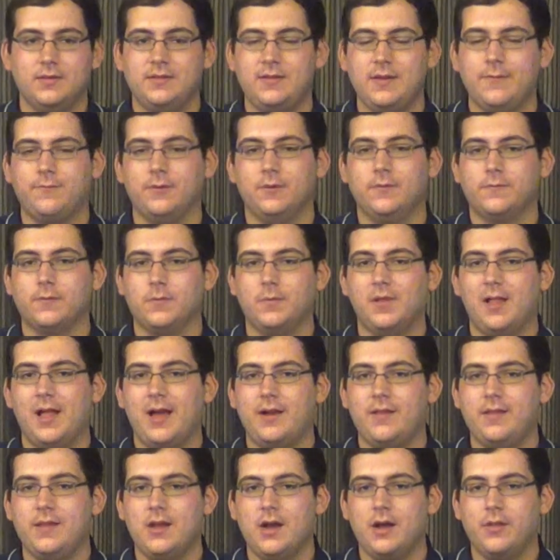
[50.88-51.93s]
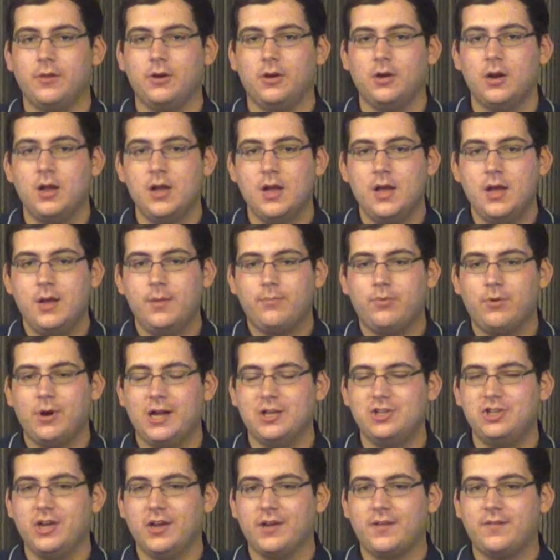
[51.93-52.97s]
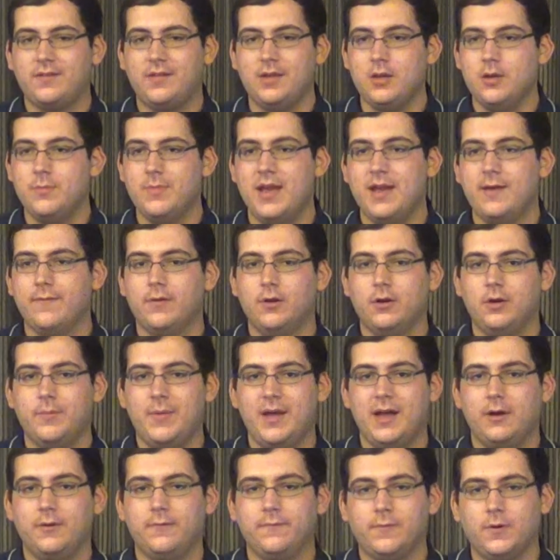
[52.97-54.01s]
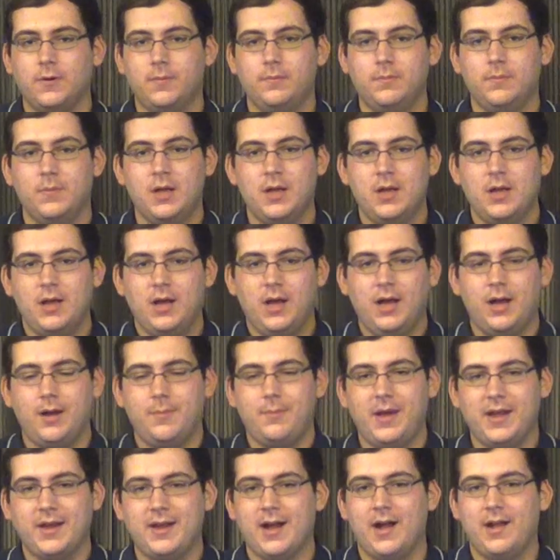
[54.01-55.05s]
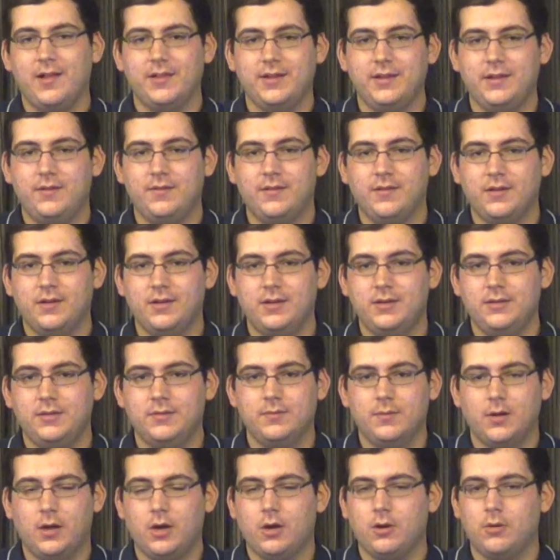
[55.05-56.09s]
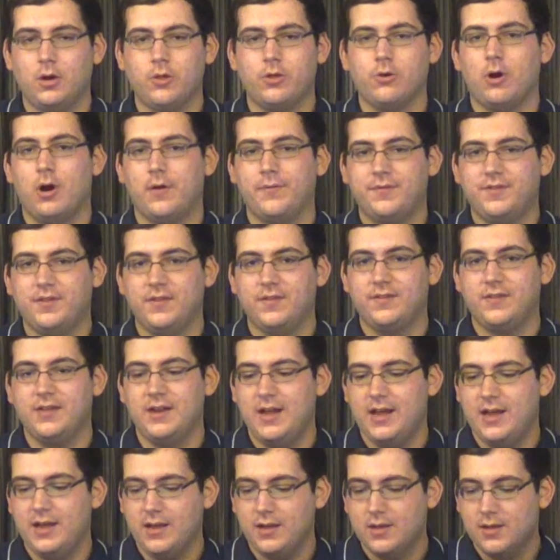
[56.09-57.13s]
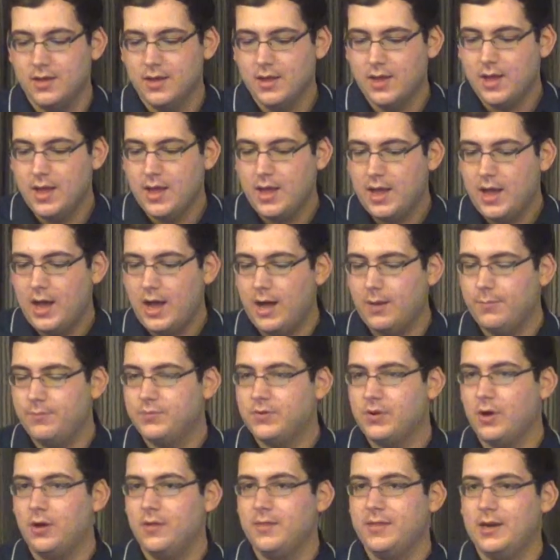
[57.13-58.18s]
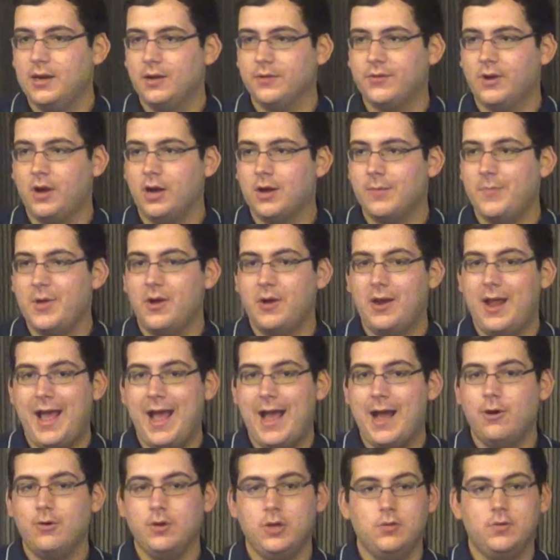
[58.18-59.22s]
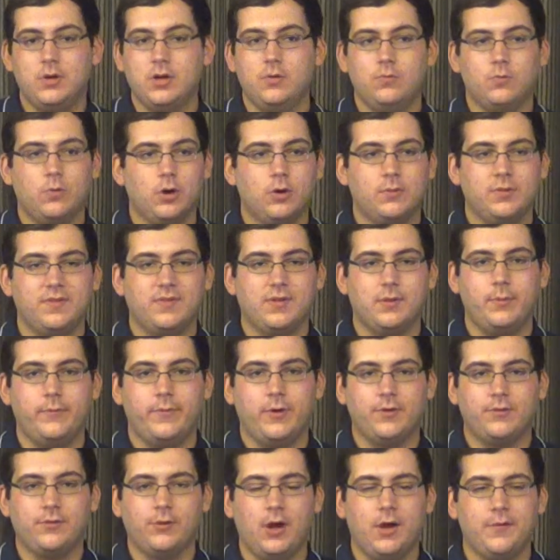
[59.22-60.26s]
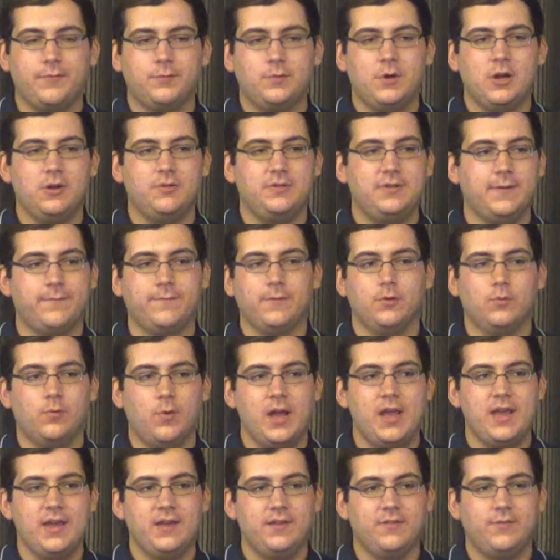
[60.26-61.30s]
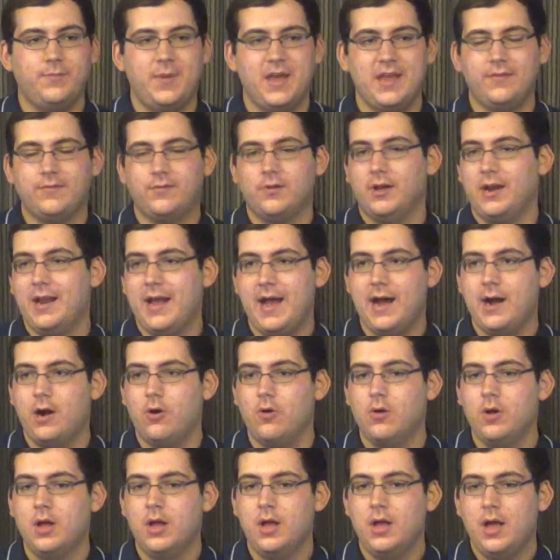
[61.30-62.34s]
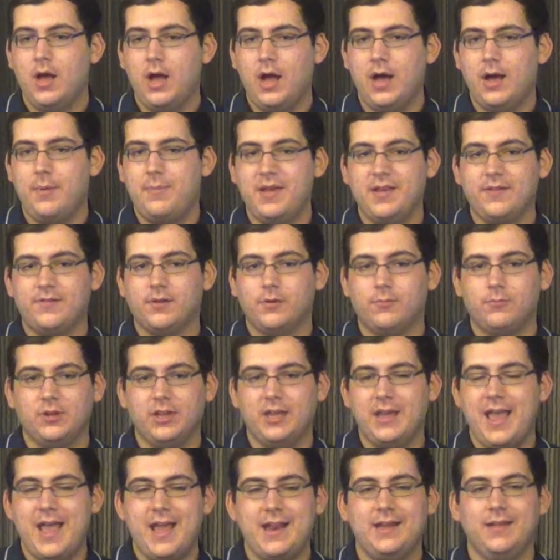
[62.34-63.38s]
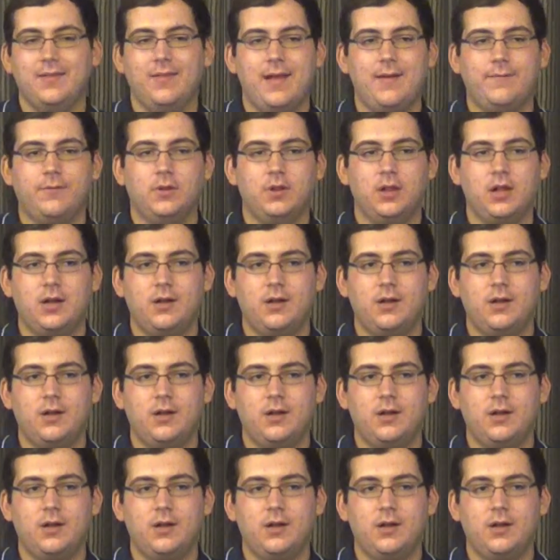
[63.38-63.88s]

different from a lot of the other projects that you may have heard about from my colleagues in our other offices today. Then I'll talk about how you can work with some of our software different ways based on really any level